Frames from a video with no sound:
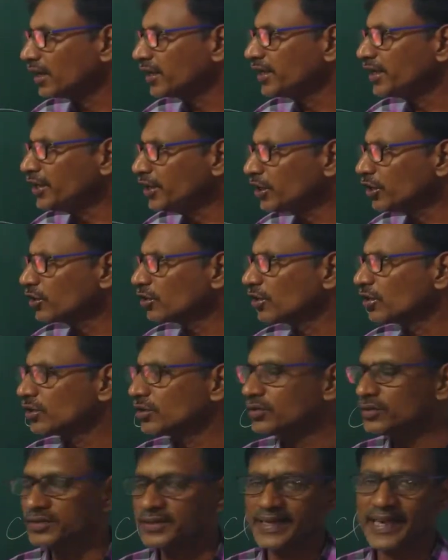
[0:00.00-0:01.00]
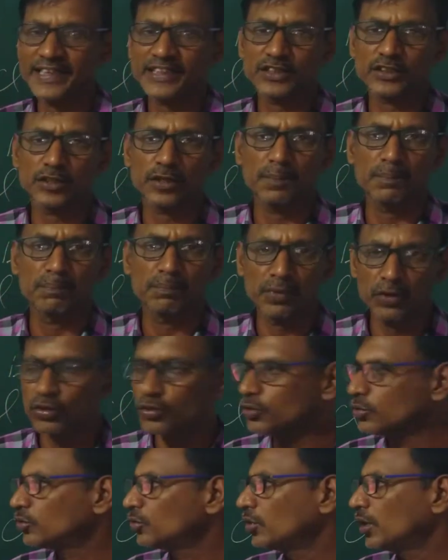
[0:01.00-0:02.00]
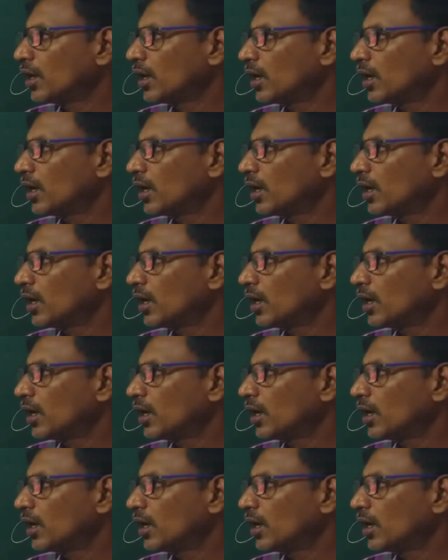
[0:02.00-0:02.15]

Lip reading: indigo, next blue,